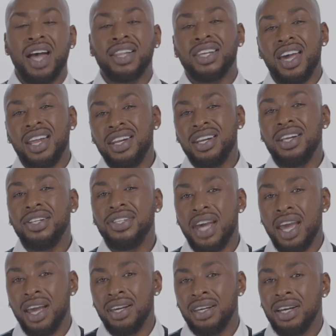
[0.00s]
At the end of the
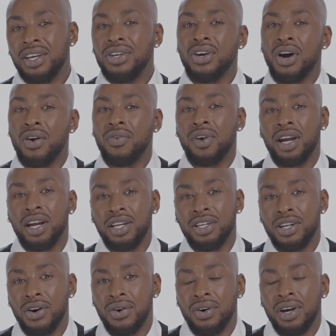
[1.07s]
day, you already
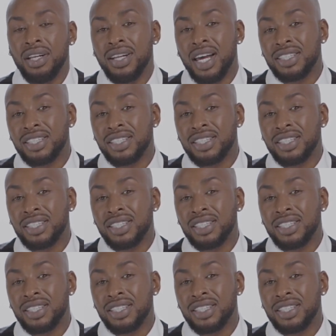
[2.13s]
know